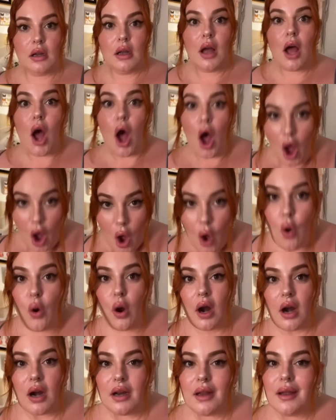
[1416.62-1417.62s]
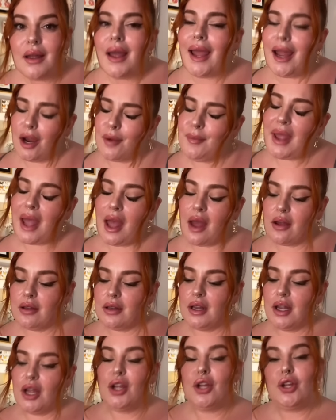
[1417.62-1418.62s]
We are seeing people
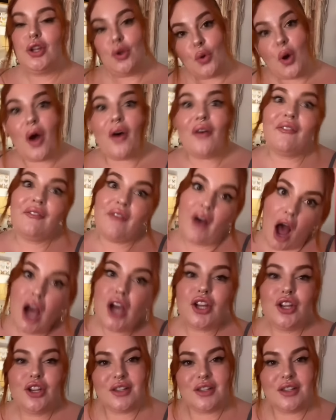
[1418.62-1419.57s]
doing exactly the